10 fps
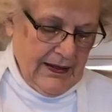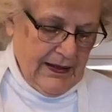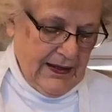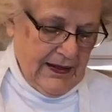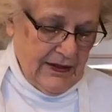
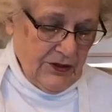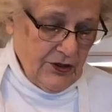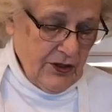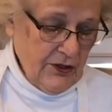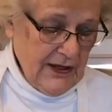and you
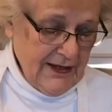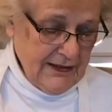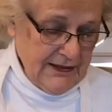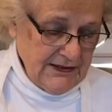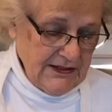go like
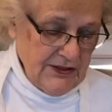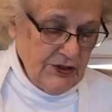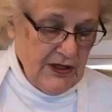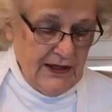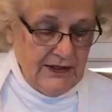this, and you
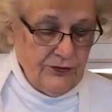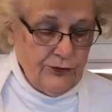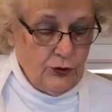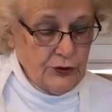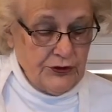kind of
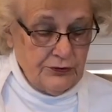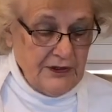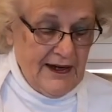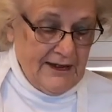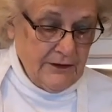fold it
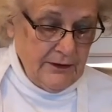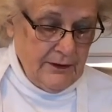around,